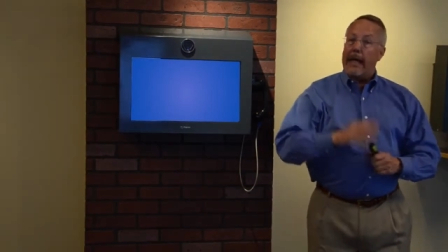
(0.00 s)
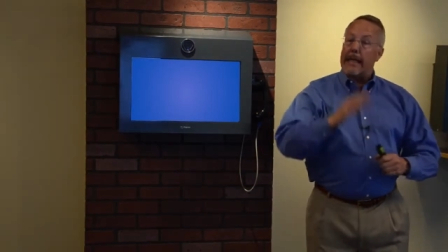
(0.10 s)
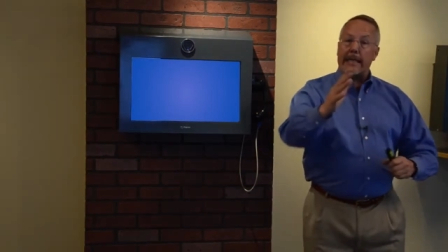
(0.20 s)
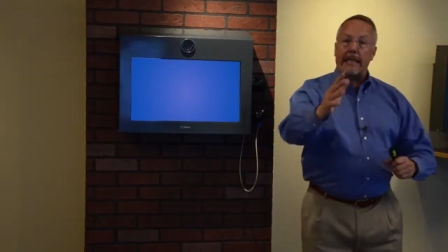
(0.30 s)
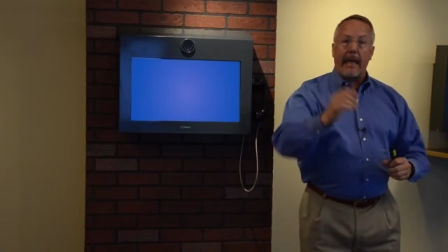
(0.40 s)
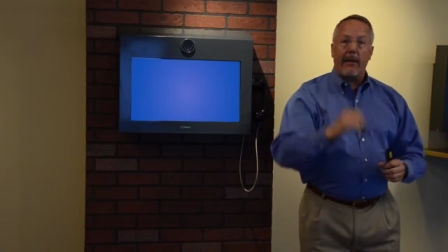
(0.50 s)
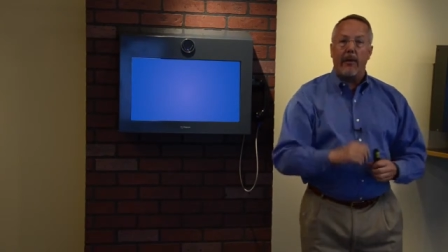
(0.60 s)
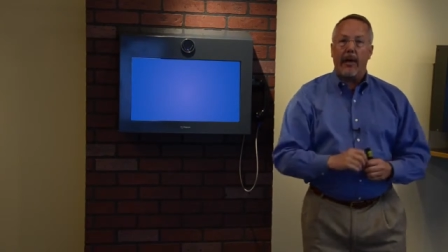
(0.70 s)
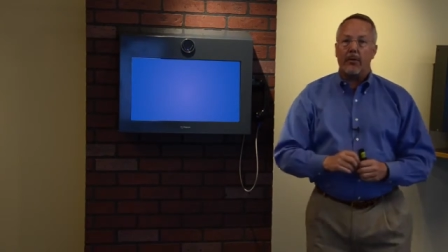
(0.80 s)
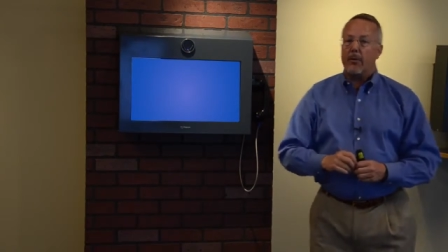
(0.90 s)
In a
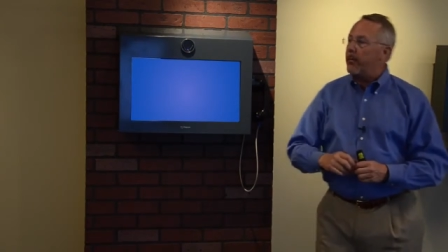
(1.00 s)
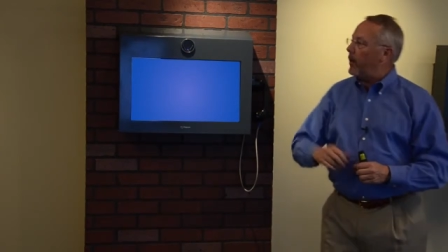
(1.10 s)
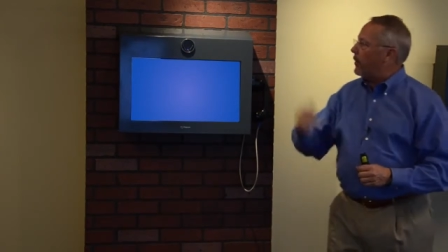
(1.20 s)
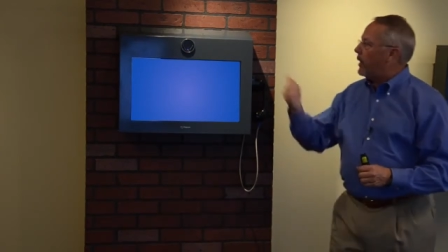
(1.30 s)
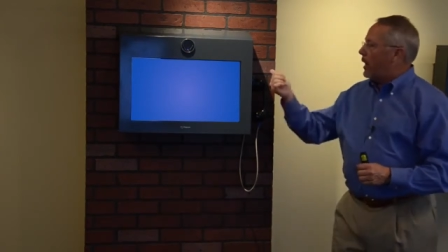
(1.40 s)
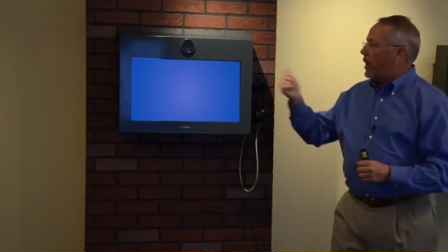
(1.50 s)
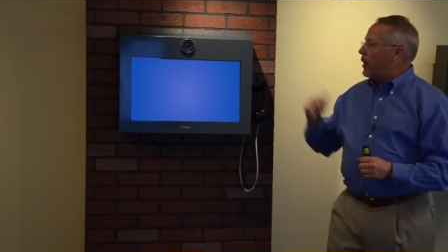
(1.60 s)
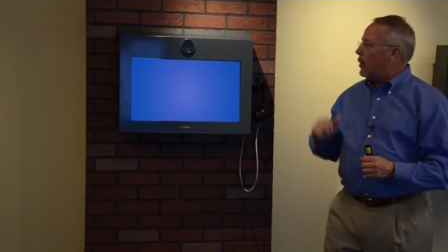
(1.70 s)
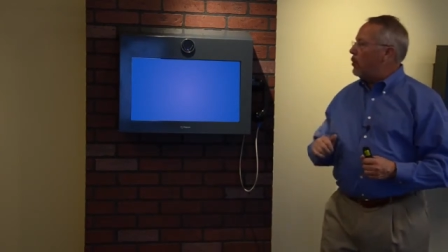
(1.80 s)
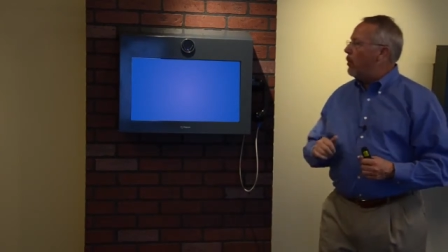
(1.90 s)
standard answer mode,
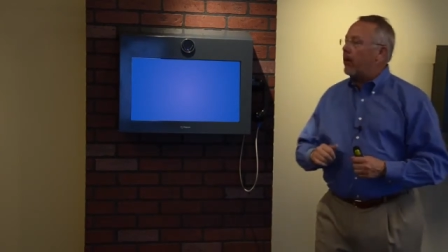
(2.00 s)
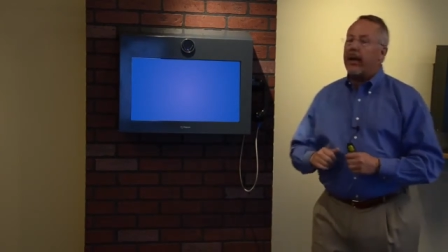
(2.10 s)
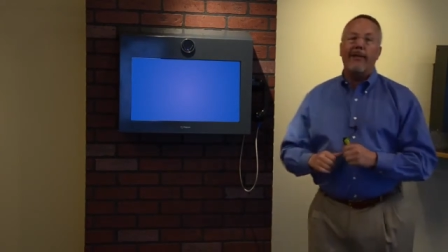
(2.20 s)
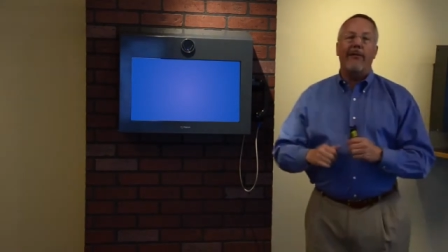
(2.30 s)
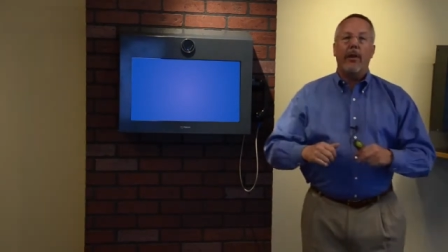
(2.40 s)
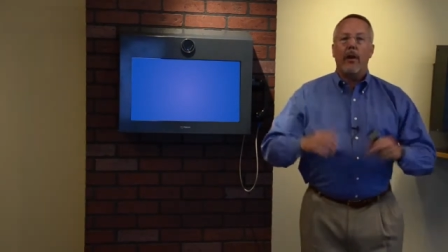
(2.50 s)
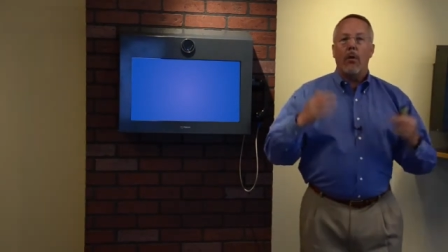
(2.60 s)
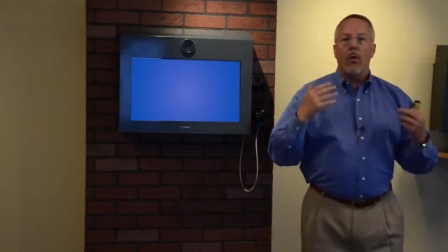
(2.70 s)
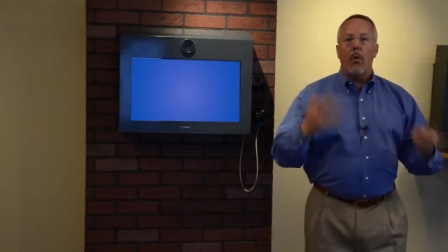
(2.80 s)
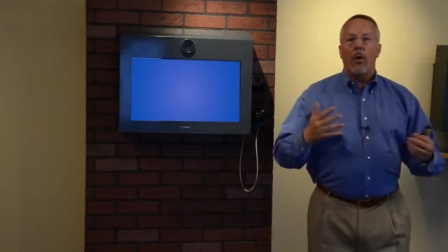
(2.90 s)
you won't get
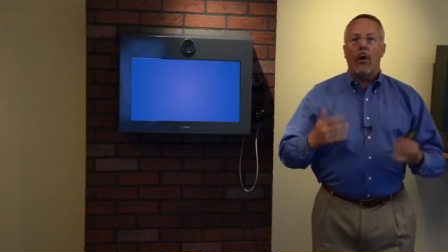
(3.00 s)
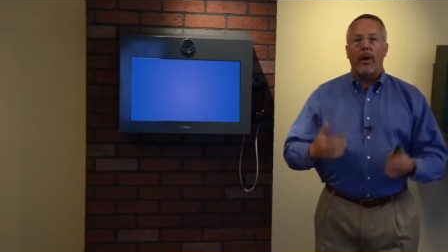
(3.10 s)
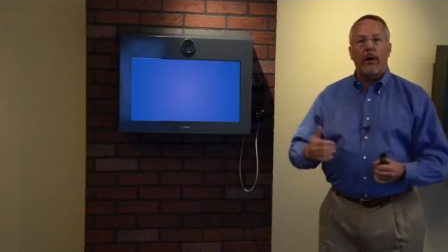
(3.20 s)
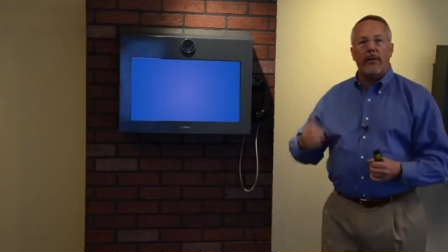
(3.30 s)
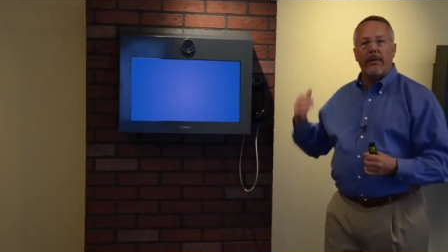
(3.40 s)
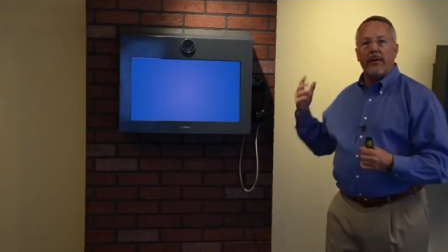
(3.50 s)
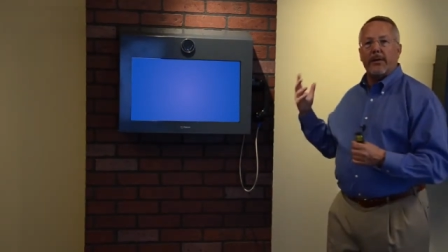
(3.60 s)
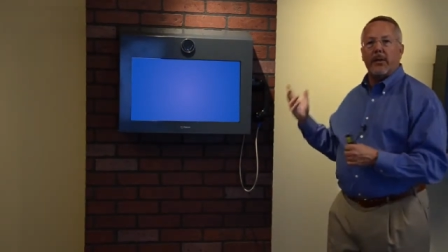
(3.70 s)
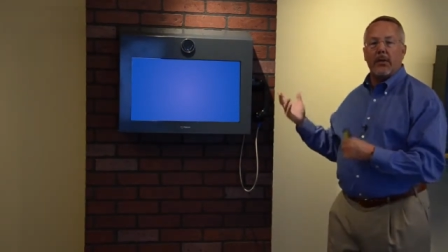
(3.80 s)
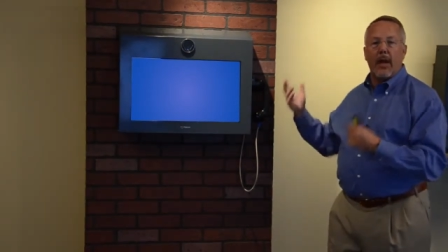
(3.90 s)
video or audio until
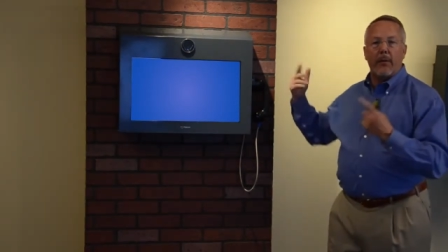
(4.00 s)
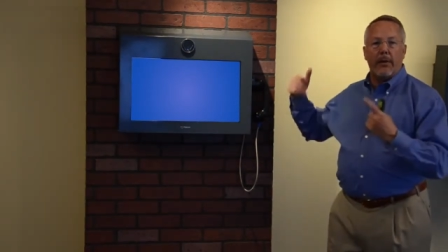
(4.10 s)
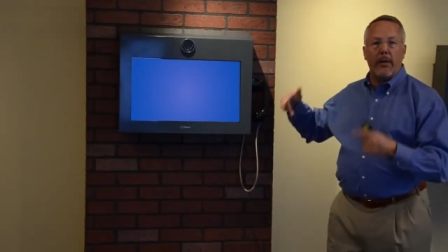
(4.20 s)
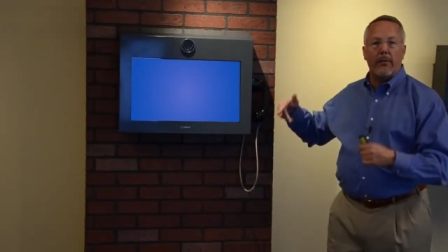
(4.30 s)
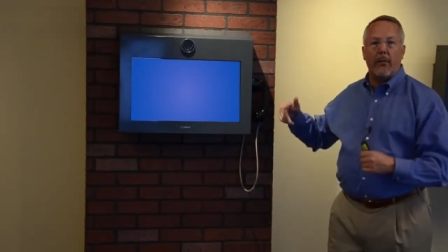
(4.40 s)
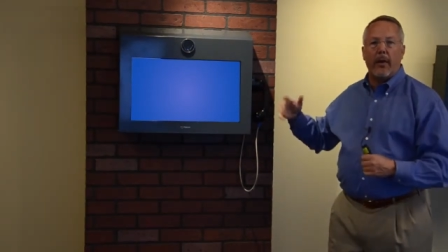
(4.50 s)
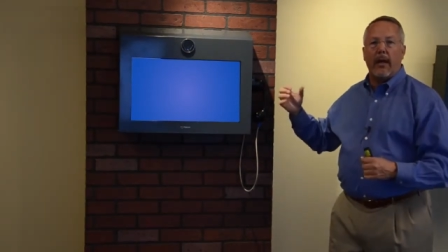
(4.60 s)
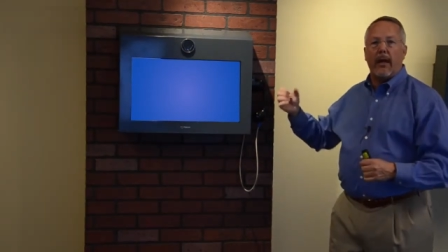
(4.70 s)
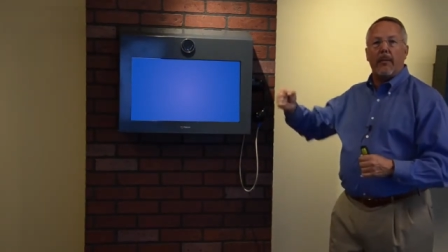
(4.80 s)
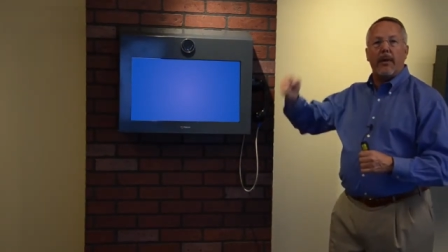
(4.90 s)
such time you'll hear the
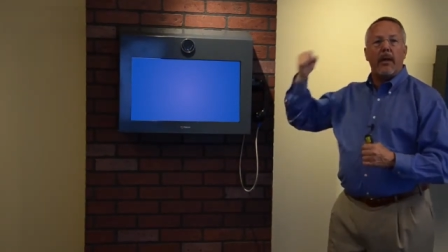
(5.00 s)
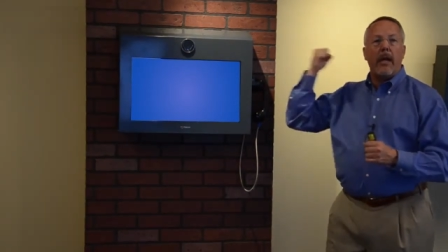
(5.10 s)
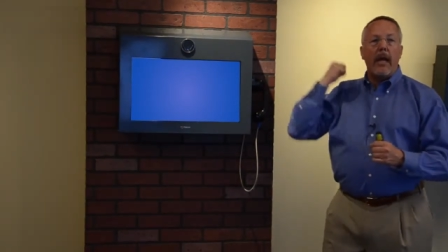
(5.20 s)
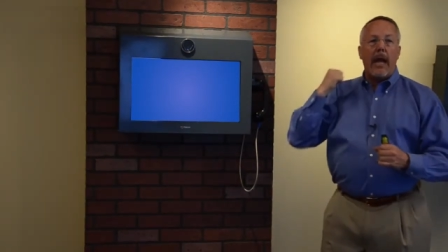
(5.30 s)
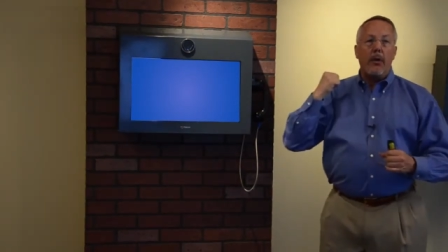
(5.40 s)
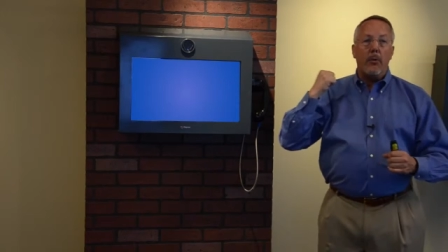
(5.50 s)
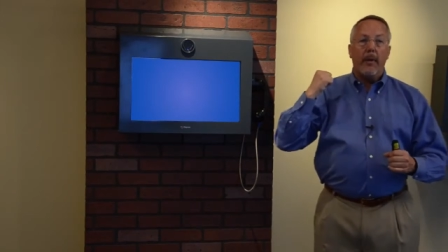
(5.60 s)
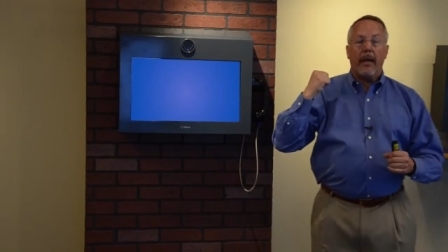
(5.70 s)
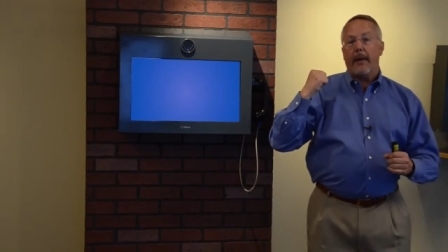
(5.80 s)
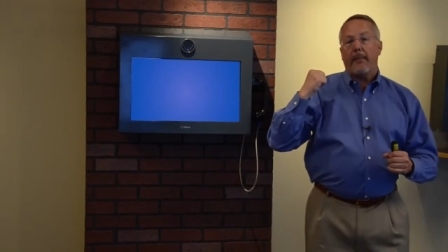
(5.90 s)
ringing come in and you
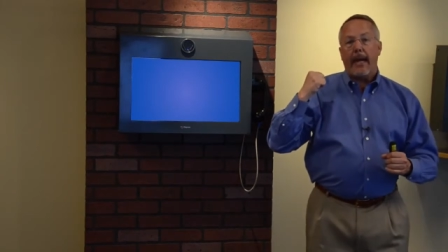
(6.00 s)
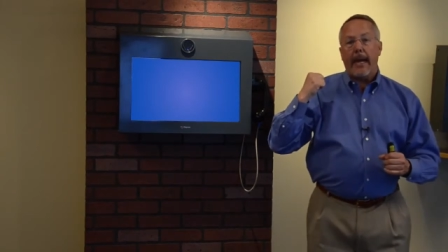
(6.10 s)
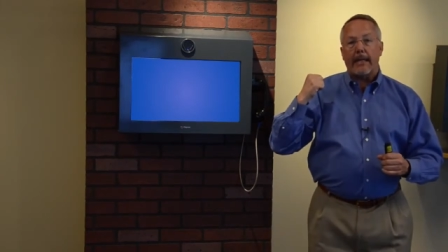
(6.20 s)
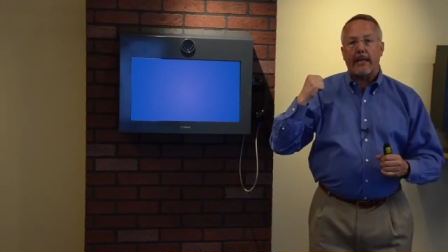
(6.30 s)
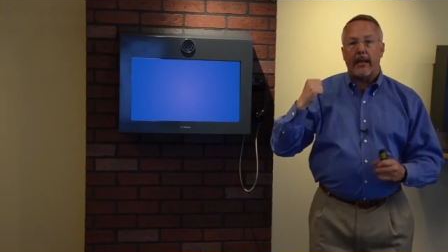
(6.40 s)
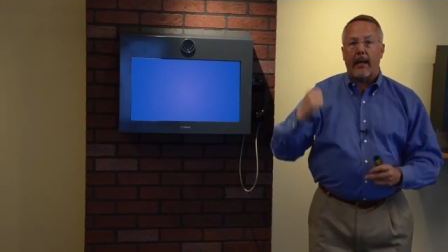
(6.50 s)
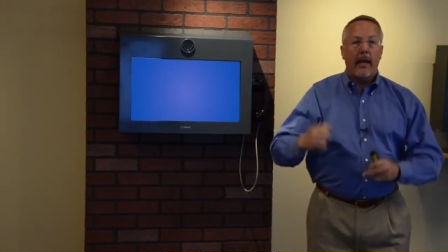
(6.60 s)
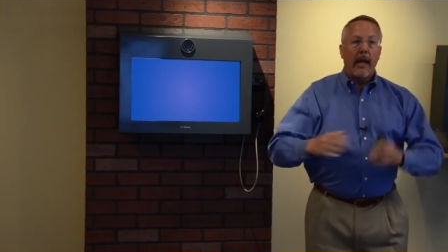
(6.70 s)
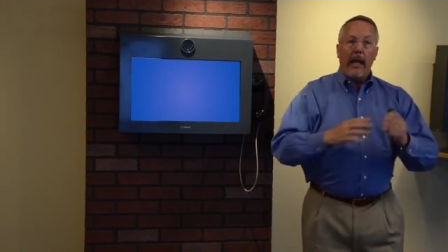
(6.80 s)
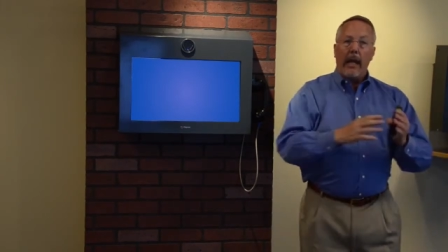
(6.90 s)
pick up the handset.
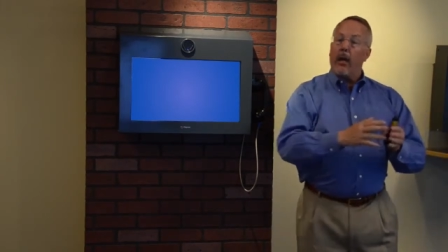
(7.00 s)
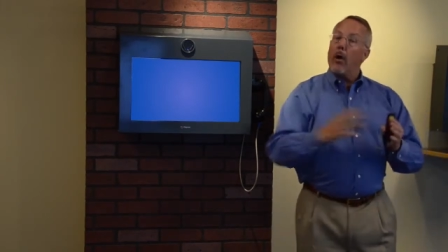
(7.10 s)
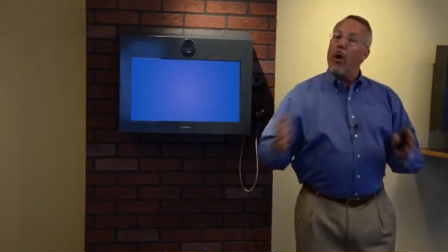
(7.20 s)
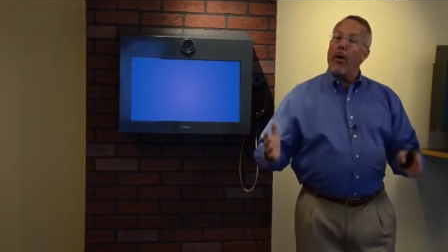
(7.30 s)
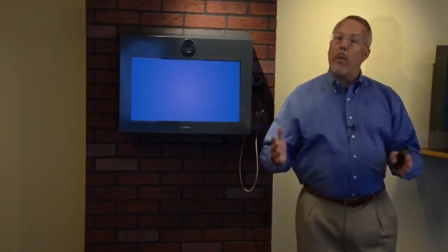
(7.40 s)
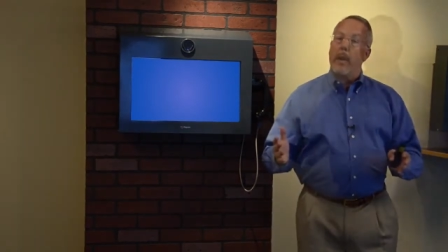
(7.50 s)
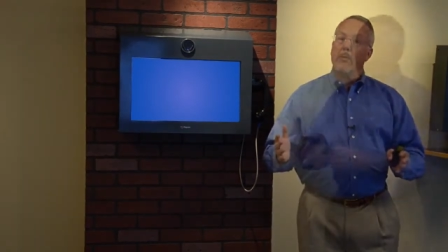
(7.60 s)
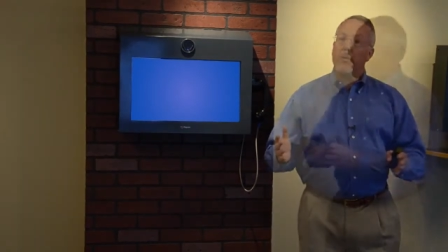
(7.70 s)
In an auto answer